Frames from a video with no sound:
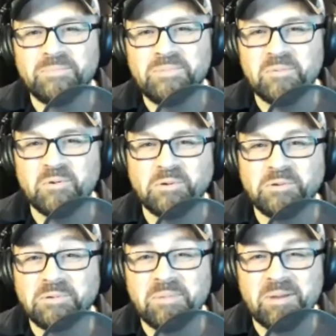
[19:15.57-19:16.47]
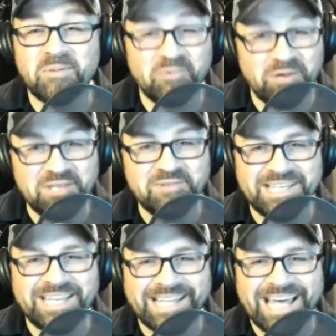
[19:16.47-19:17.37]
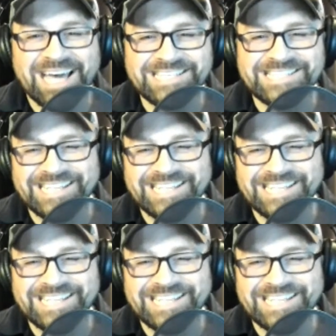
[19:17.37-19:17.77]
will remember what you say last.